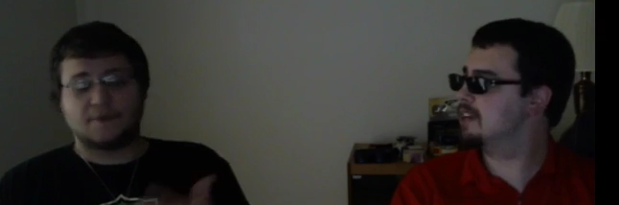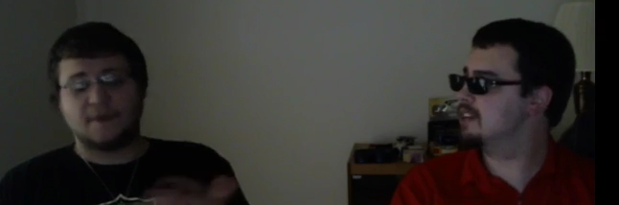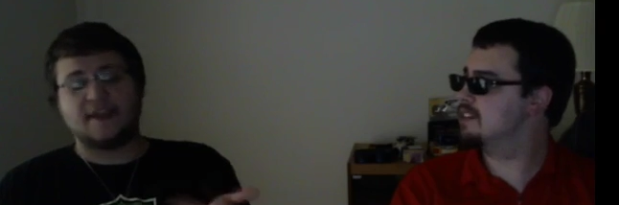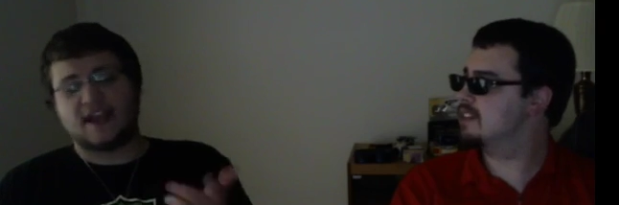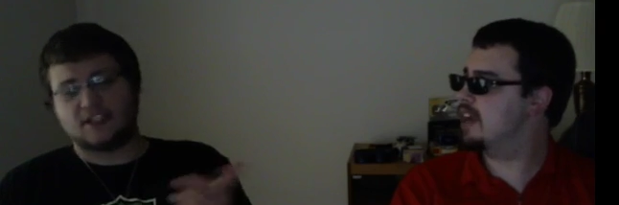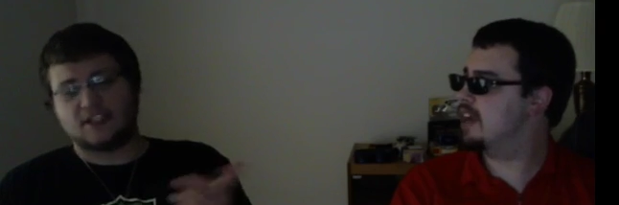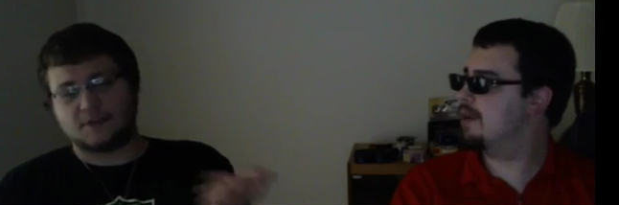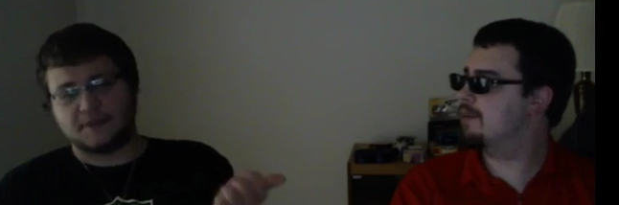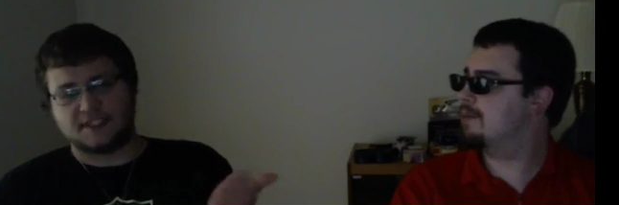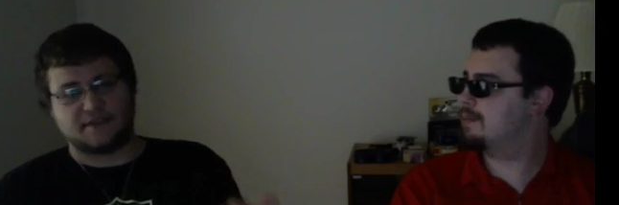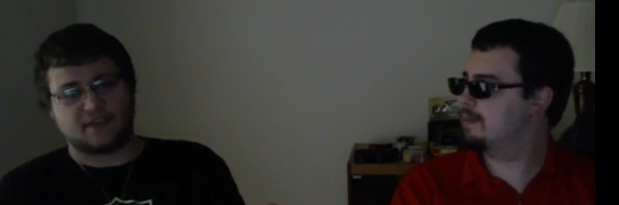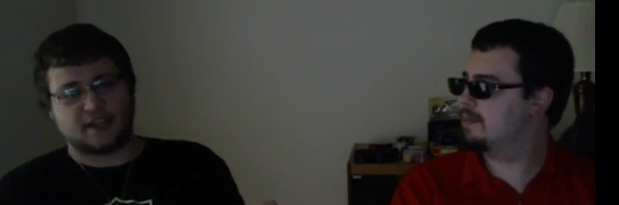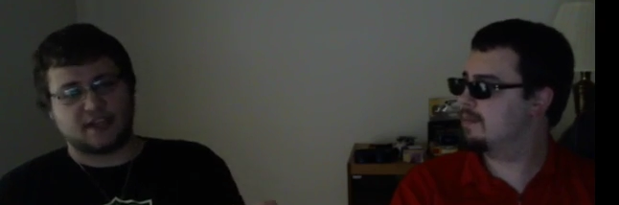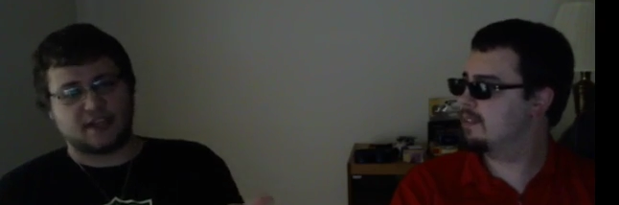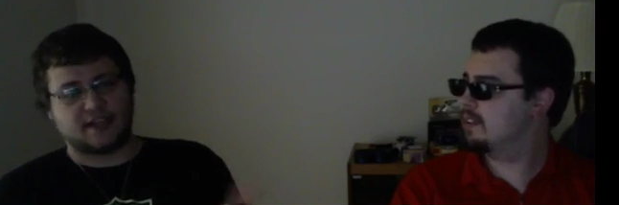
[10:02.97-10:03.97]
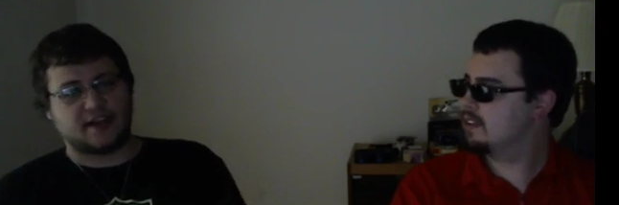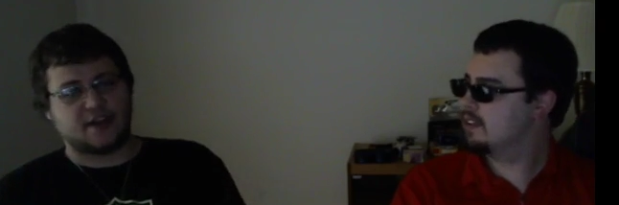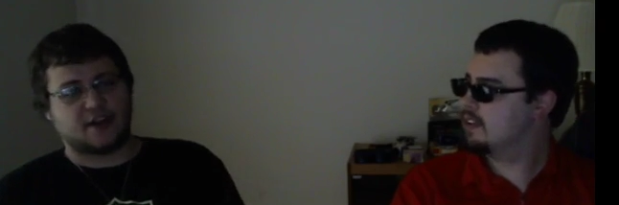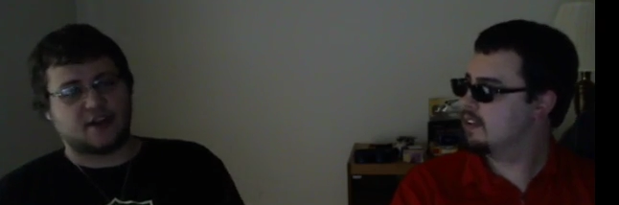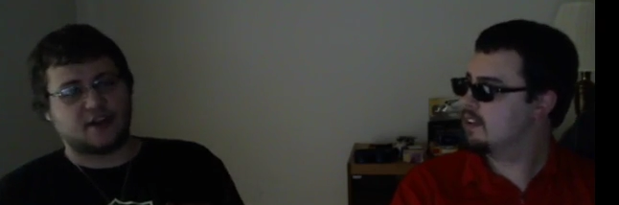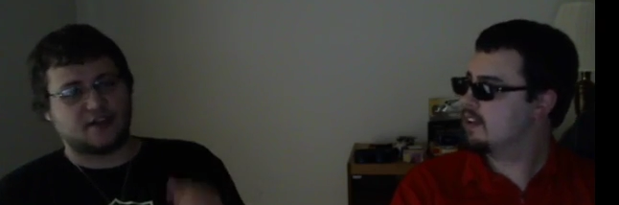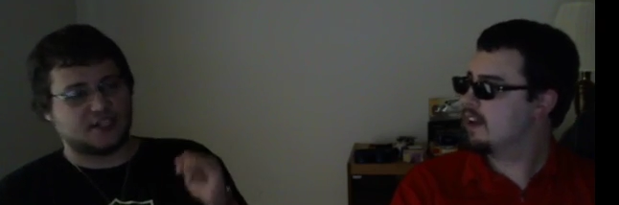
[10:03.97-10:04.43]
Speaker 1: yeah, specifically a kindergarten
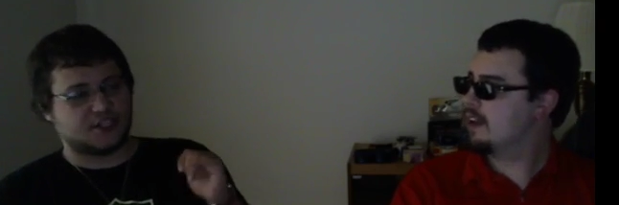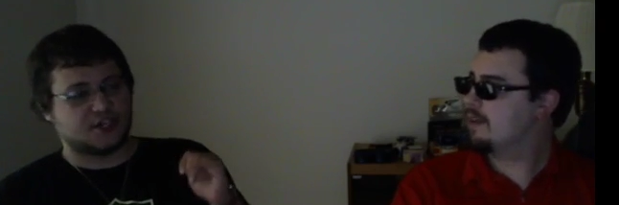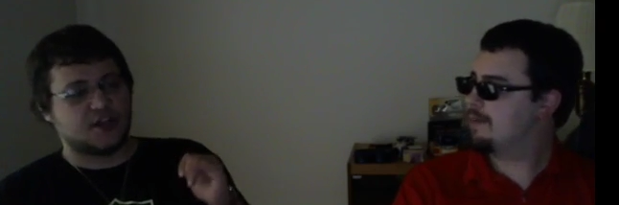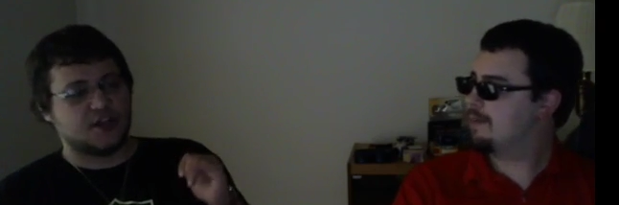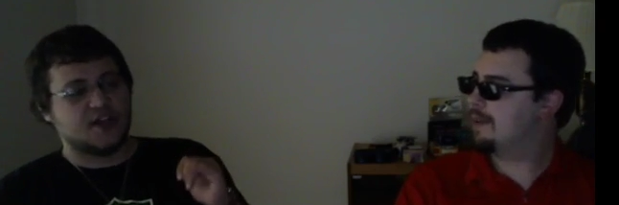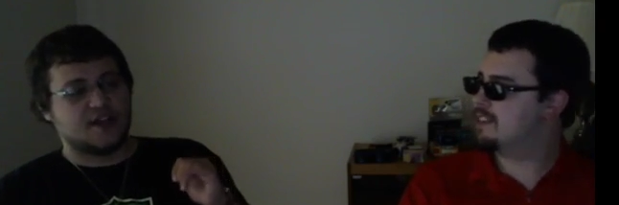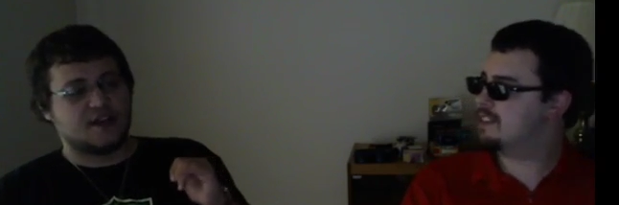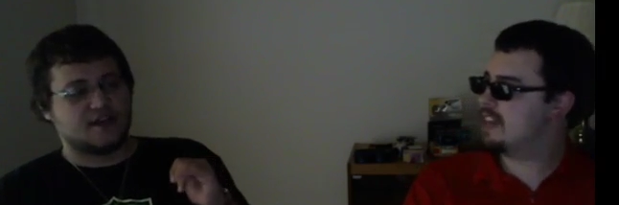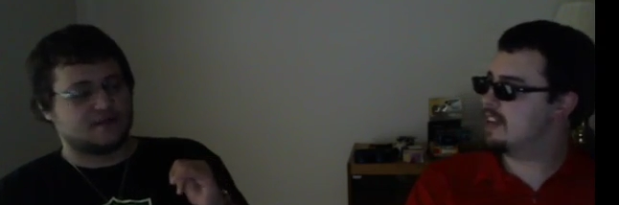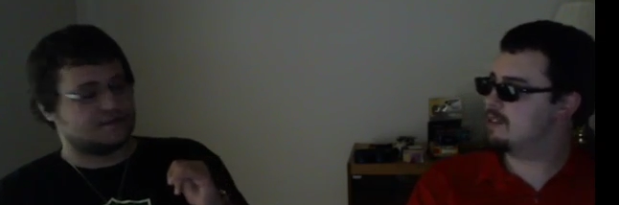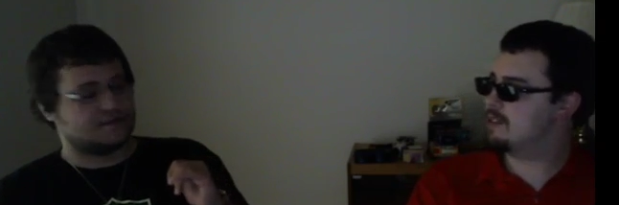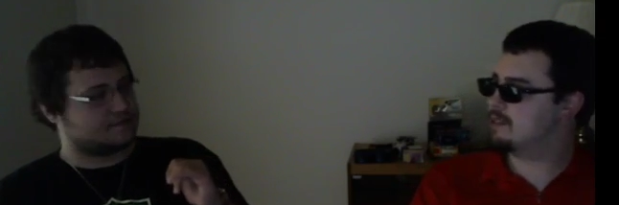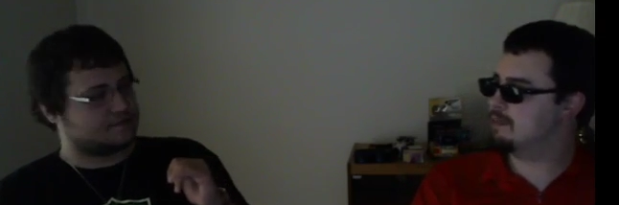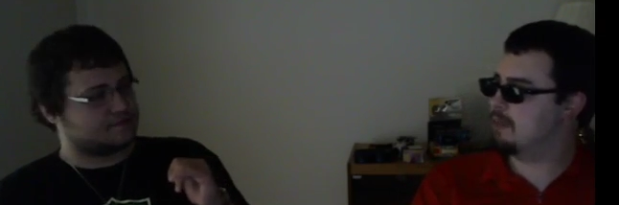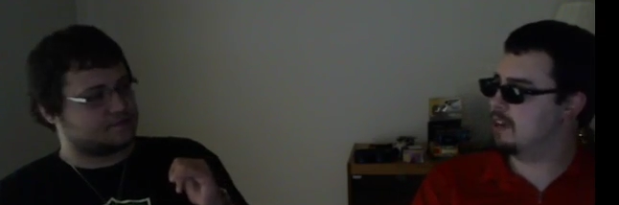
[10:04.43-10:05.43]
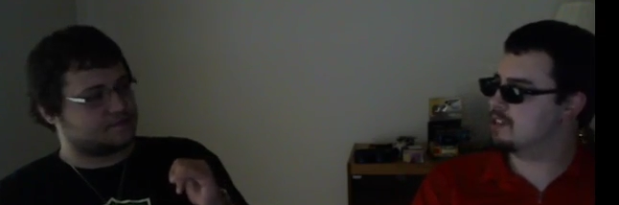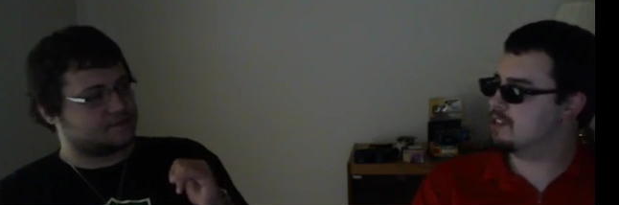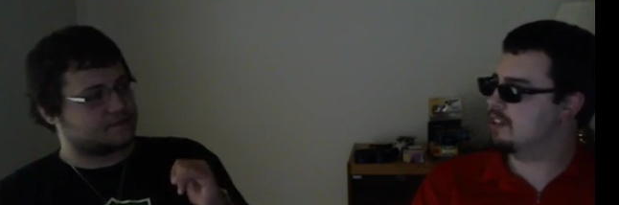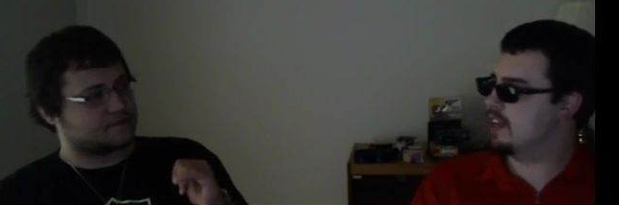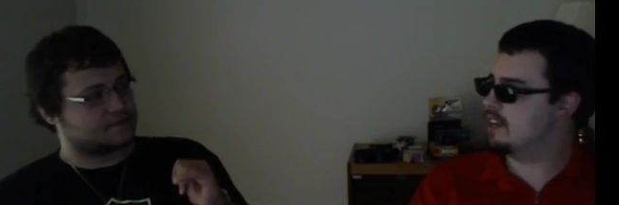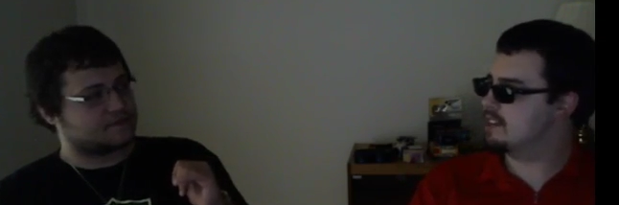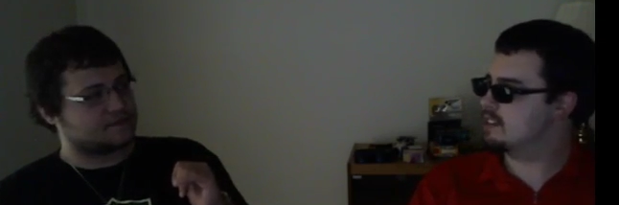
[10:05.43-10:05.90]
teacher. Because that's much less.